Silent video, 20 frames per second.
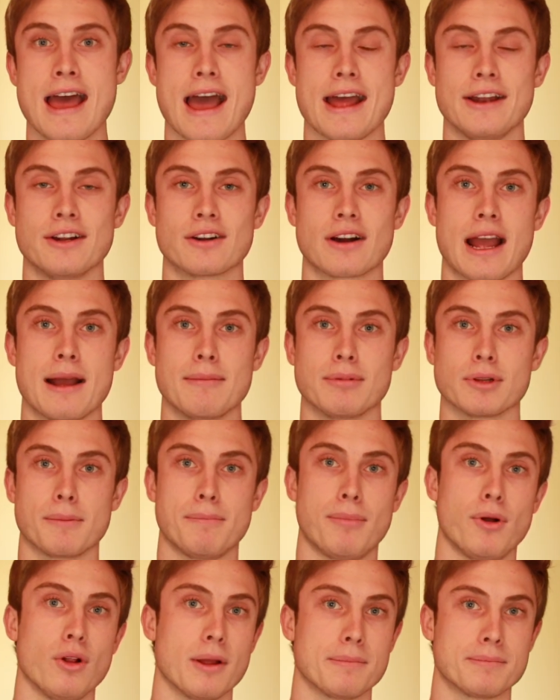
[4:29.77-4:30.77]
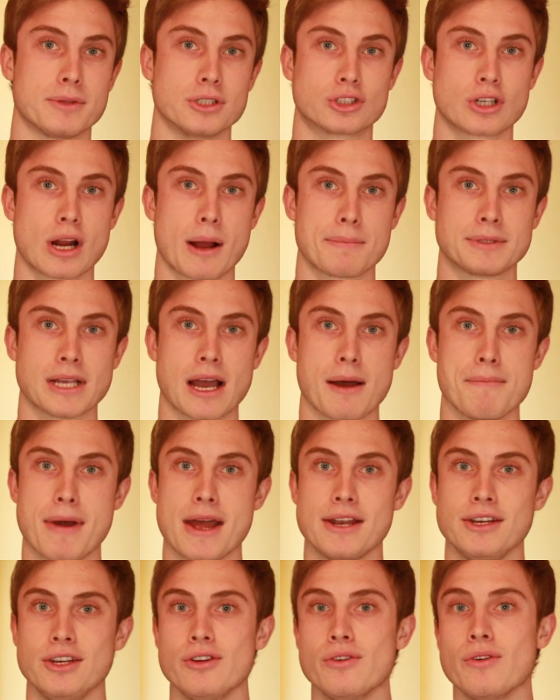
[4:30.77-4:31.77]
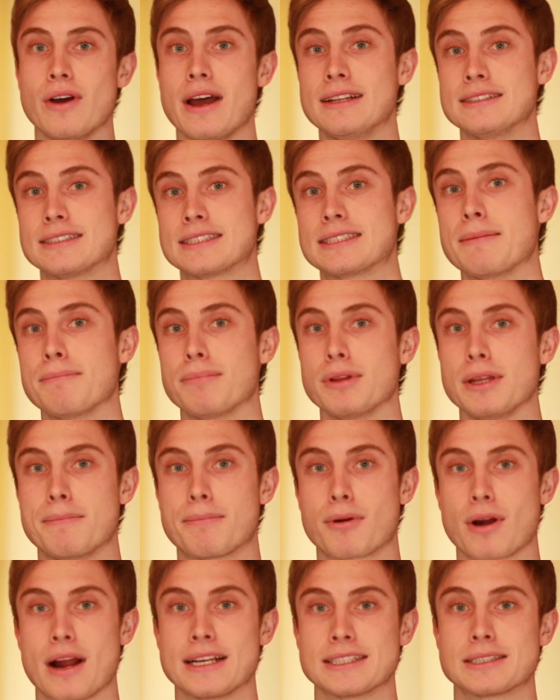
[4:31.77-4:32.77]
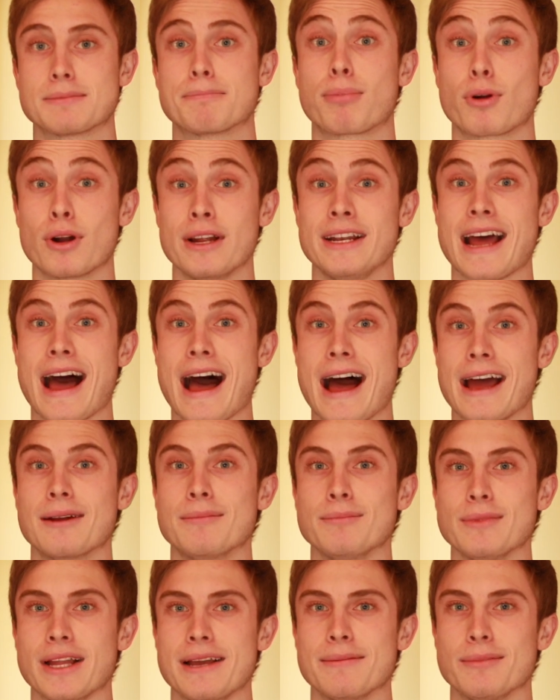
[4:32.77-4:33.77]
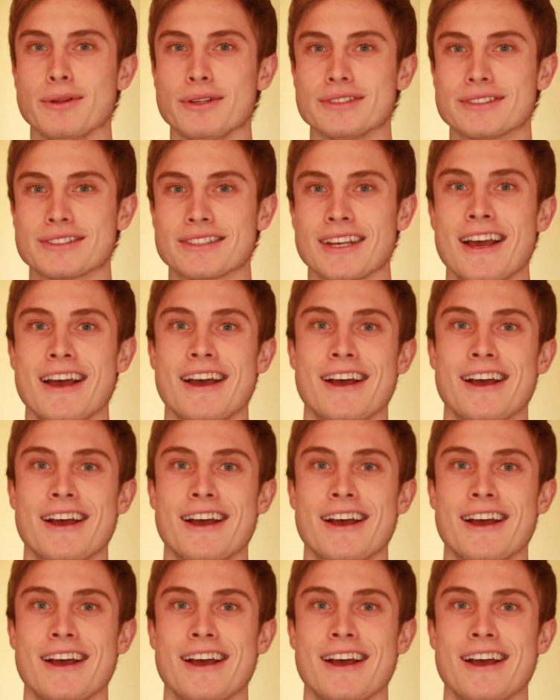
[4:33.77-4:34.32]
and you're able to pull up the drop-down menu and simply press Print Item Labels.